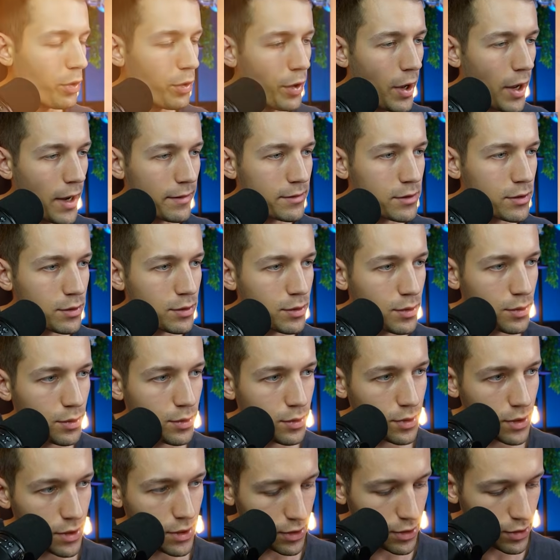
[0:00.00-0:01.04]
you have to
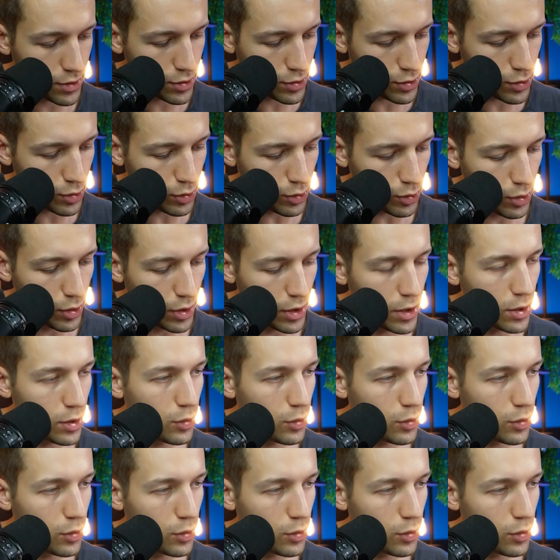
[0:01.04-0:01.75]
do is to